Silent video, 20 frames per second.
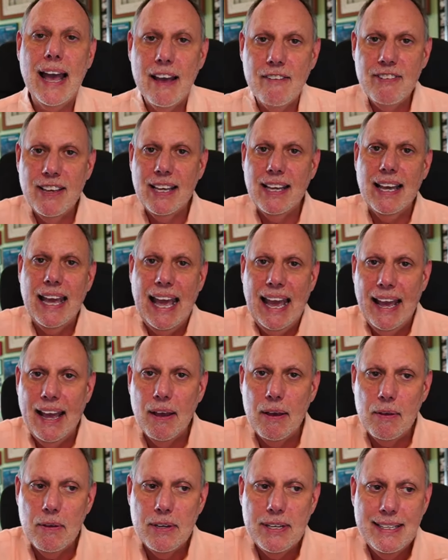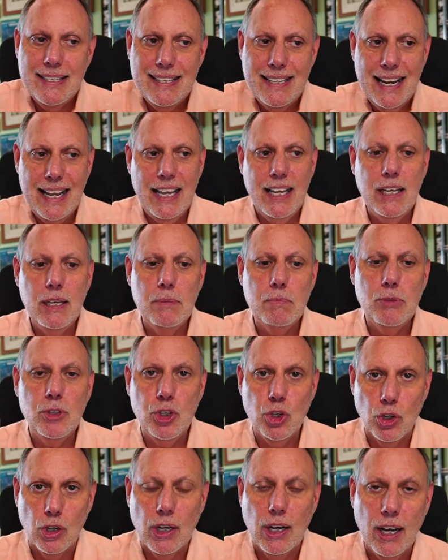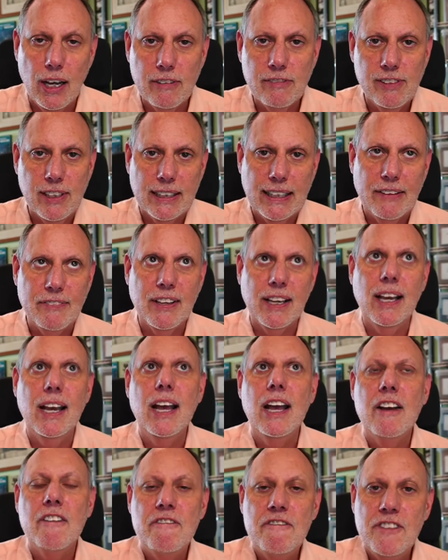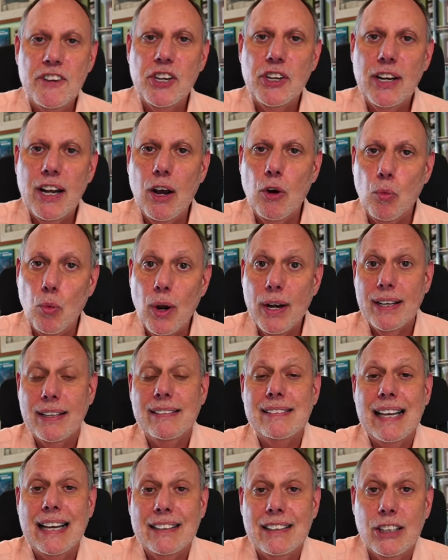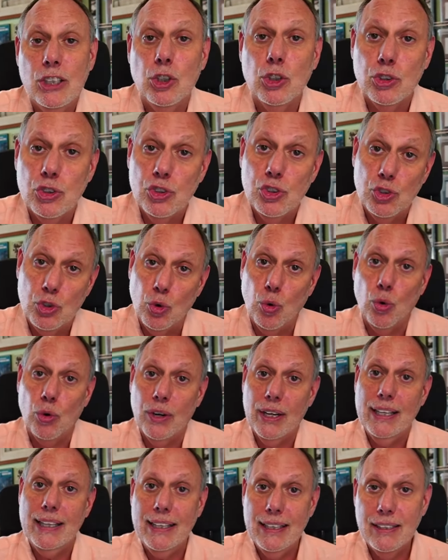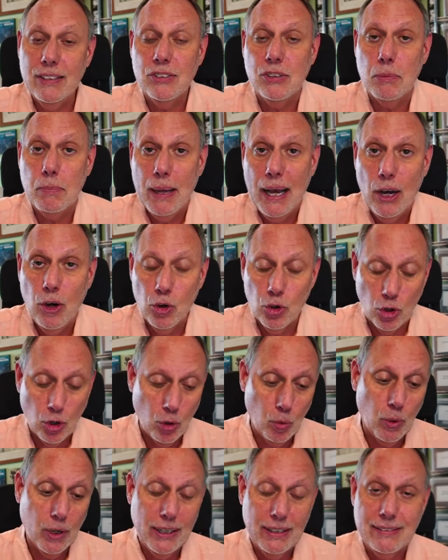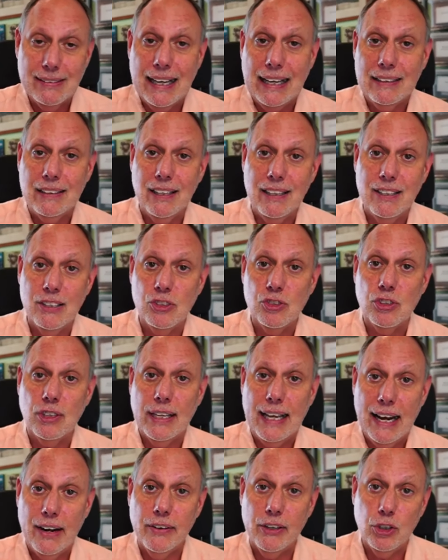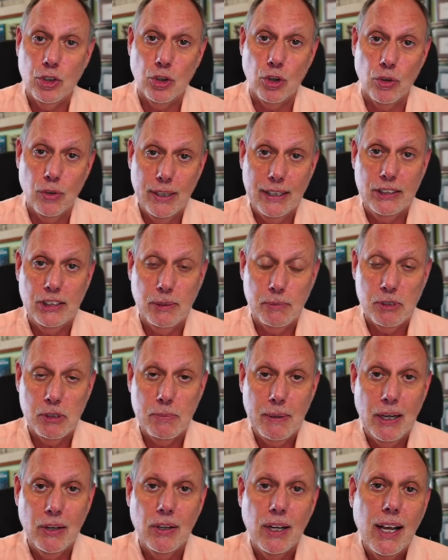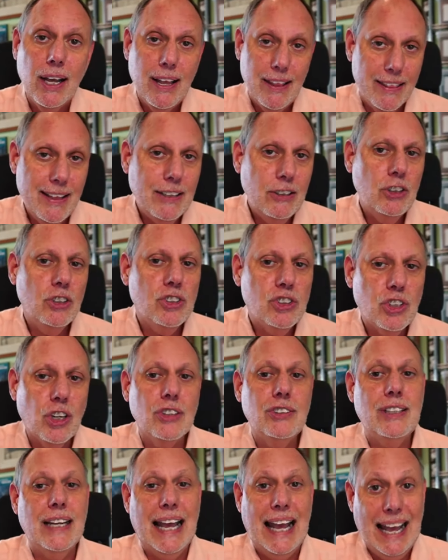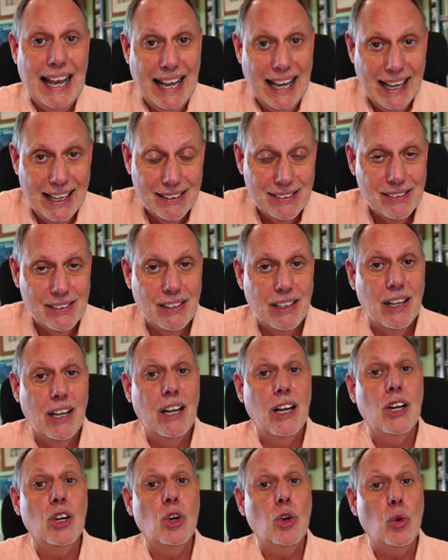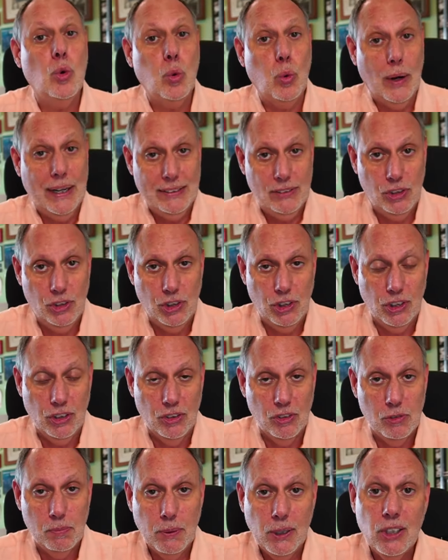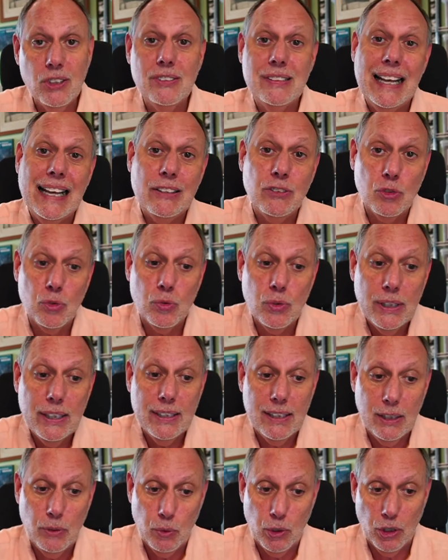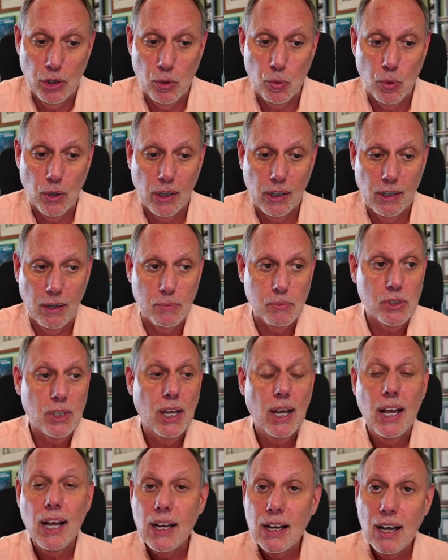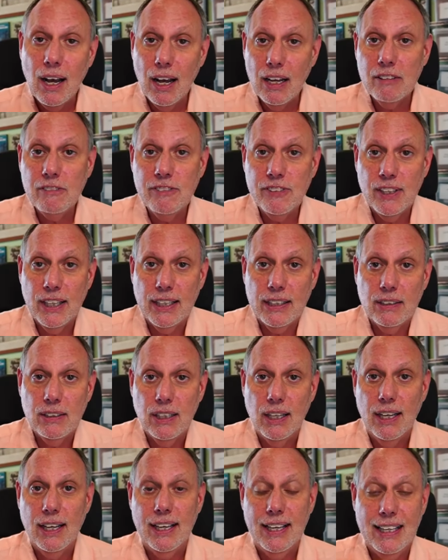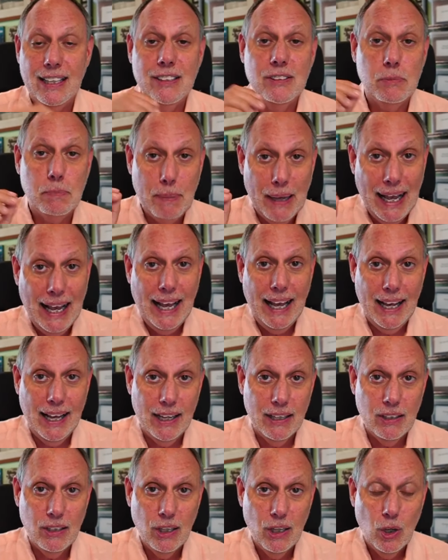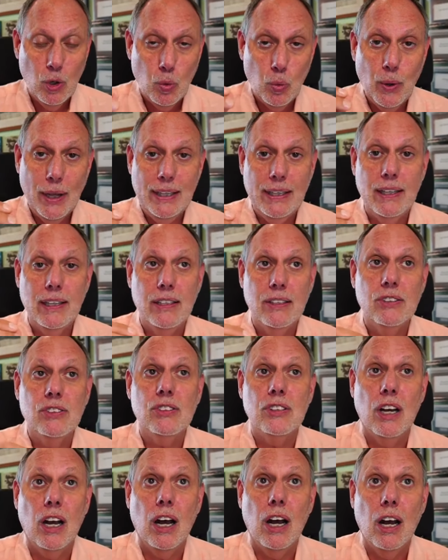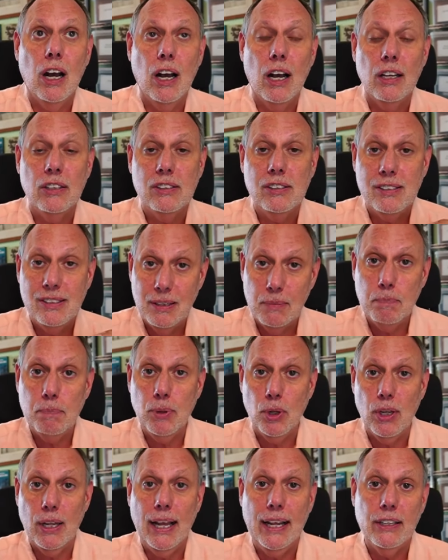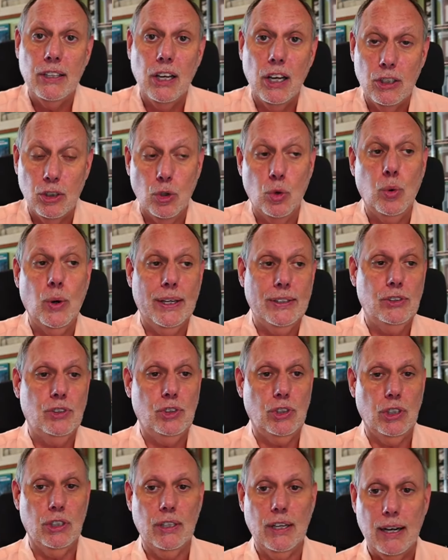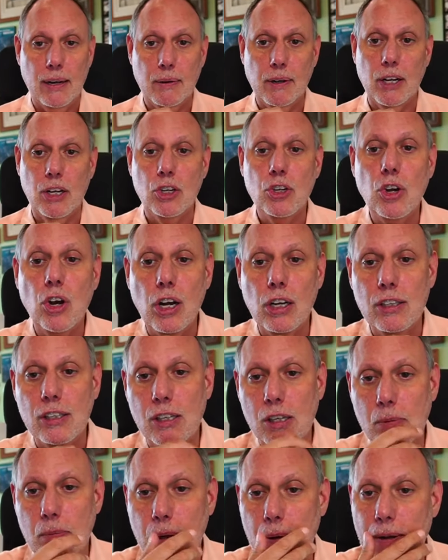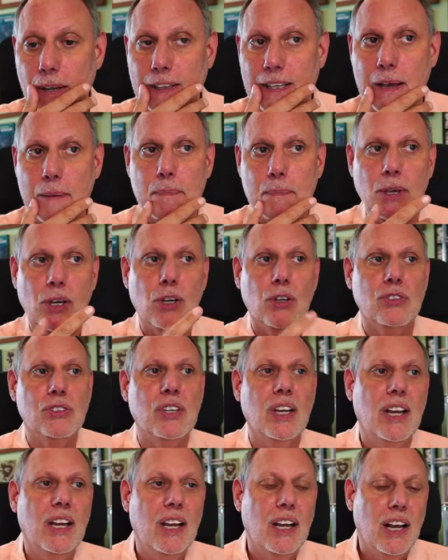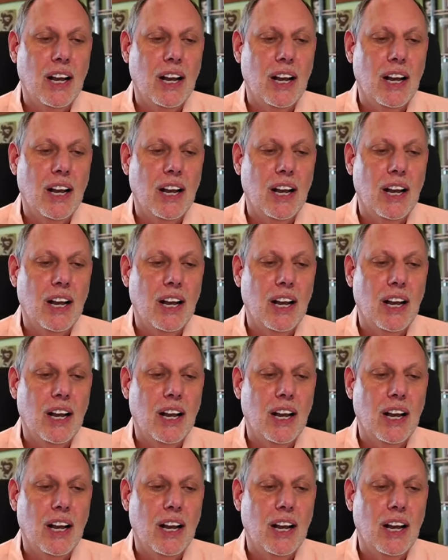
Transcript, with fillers: having named your conflict, having figured out what exactly your story is about or what exactly this character or relationship is about, then you start to ask questions because that's really where the work comes. Conflict is bad when it is uh, simple and unquestioned. And I'm going to talk a little bit about that because